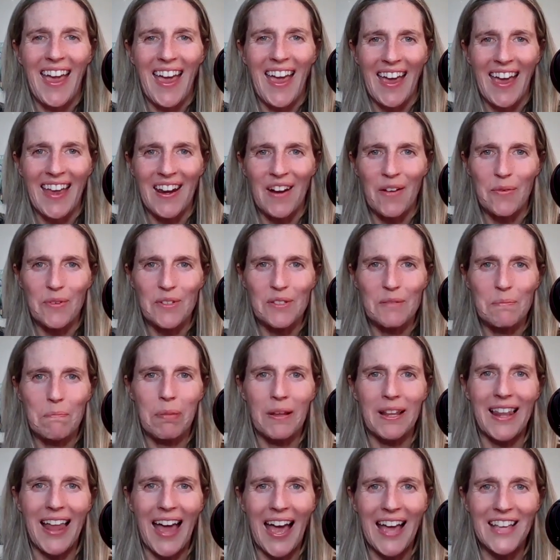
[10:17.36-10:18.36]
and it was
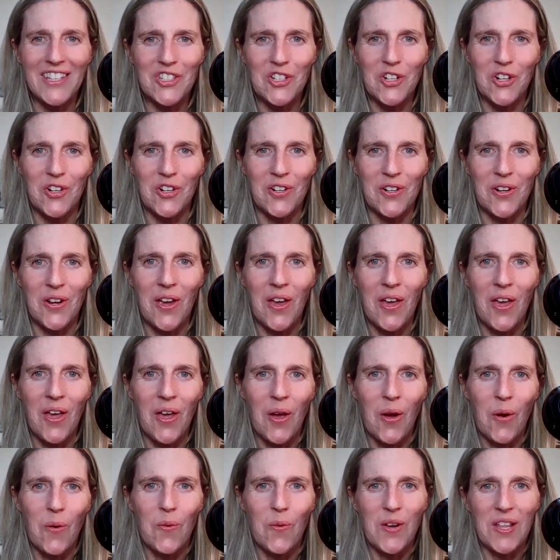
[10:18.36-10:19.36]
plastered
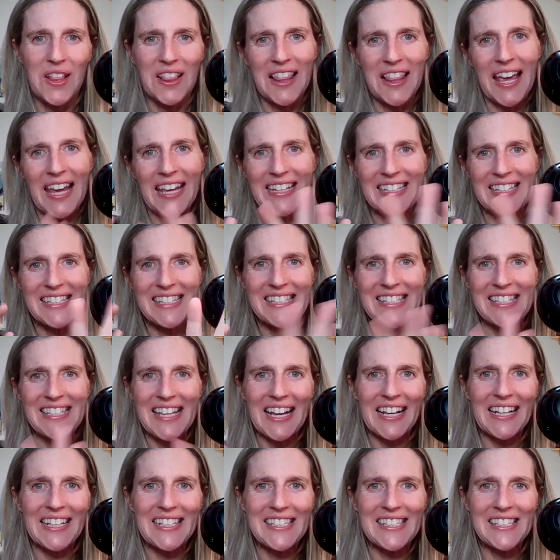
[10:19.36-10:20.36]
with like
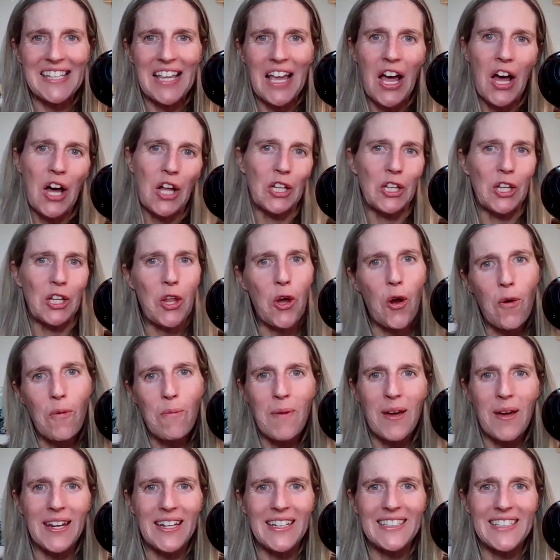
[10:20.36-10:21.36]
six low
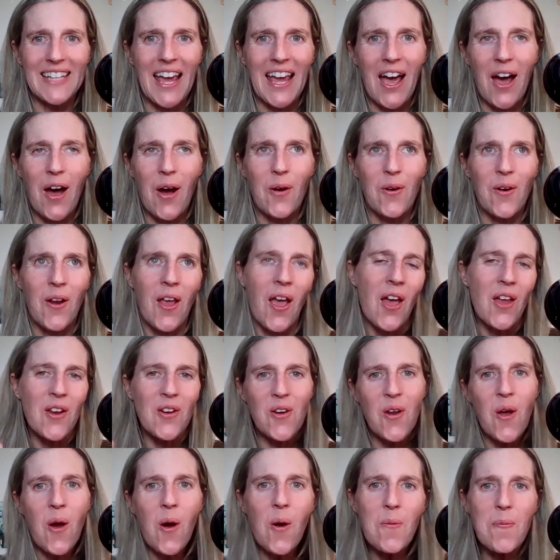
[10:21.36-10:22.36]
money down,
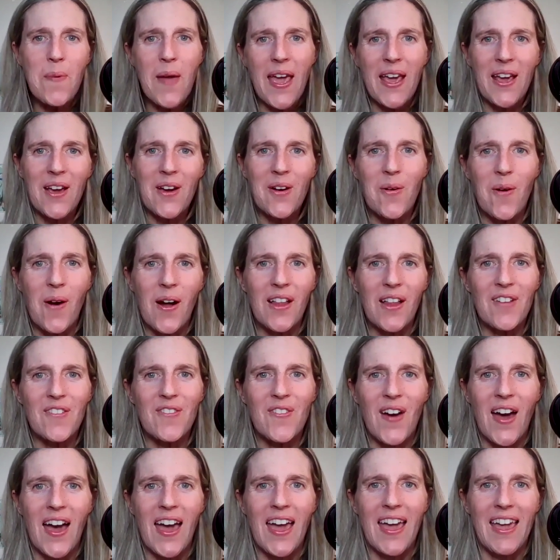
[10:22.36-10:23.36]
no bank
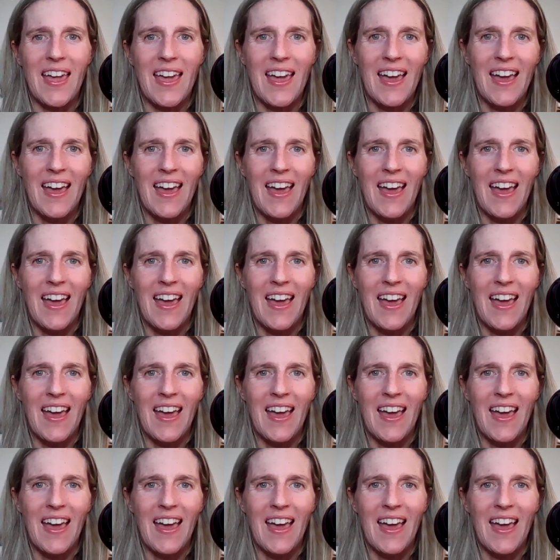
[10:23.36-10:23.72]
qualify